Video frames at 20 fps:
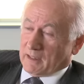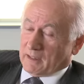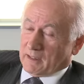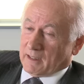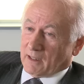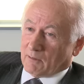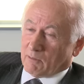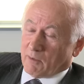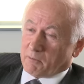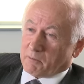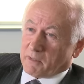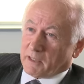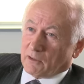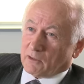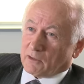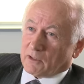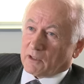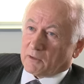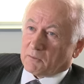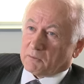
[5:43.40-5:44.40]
Now, when we
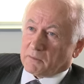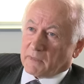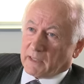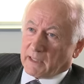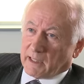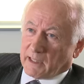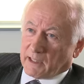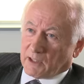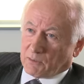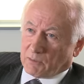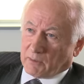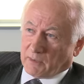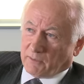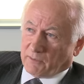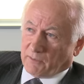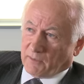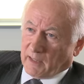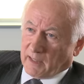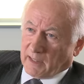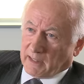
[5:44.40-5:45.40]
look at meat, we
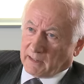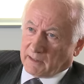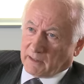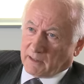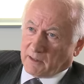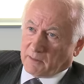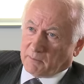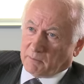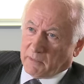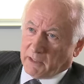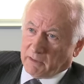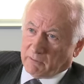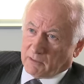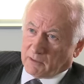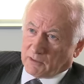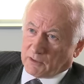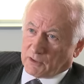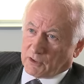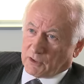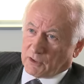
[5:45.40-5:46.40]
find that
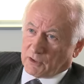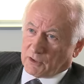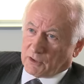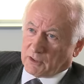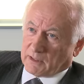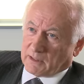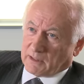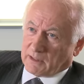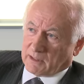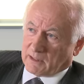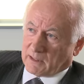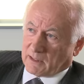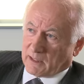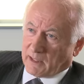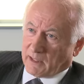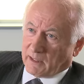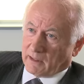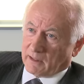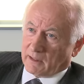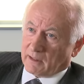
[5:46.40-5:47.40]
minerals such as
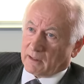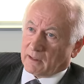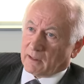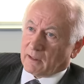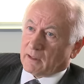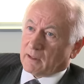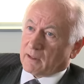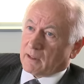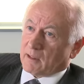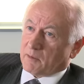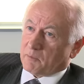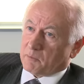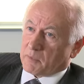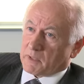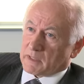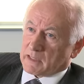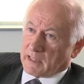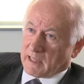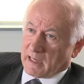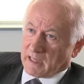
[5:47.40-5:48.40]
zinc and
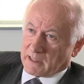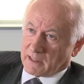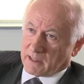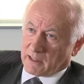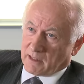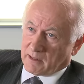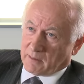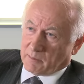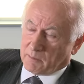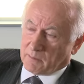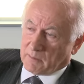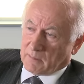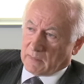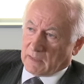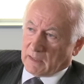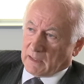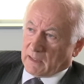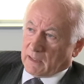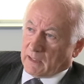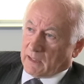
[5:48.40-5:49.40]
potassium
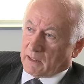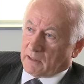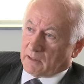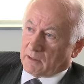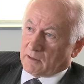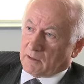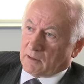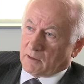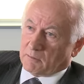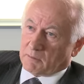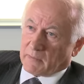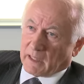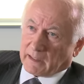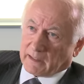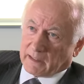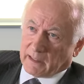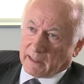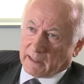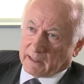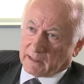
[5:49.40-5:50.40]
and
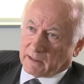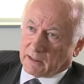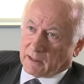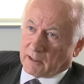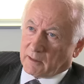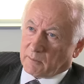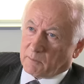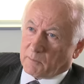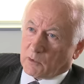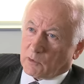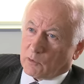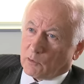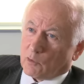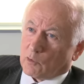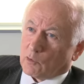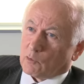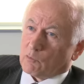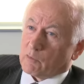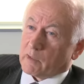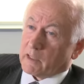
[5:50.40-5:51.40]
magnesium are
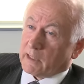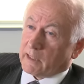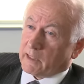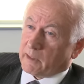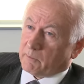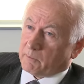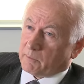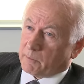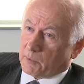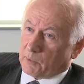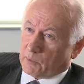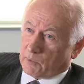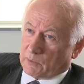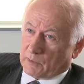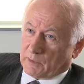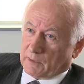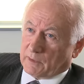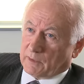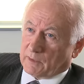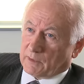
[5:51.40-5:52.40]
all really
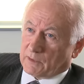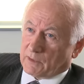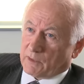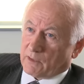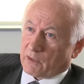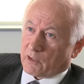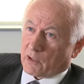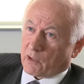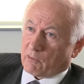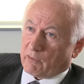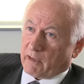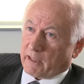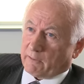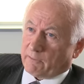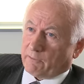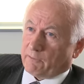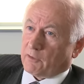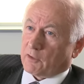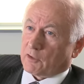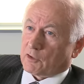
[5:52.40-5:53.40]
important to the correct
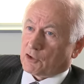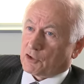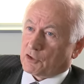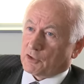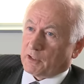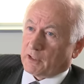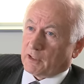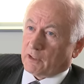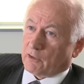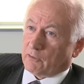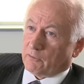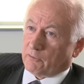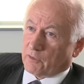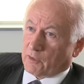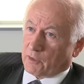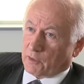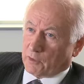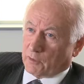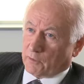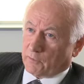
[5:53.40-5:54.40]
functioning of
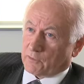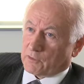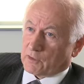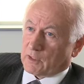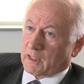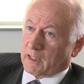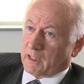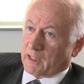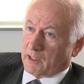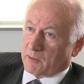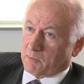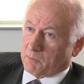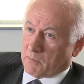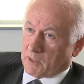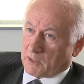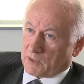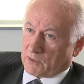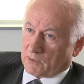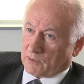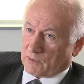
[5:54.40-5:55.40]
nerves and
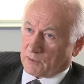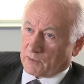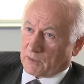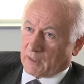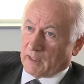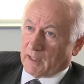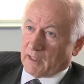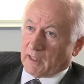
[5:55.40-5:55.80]
muscles.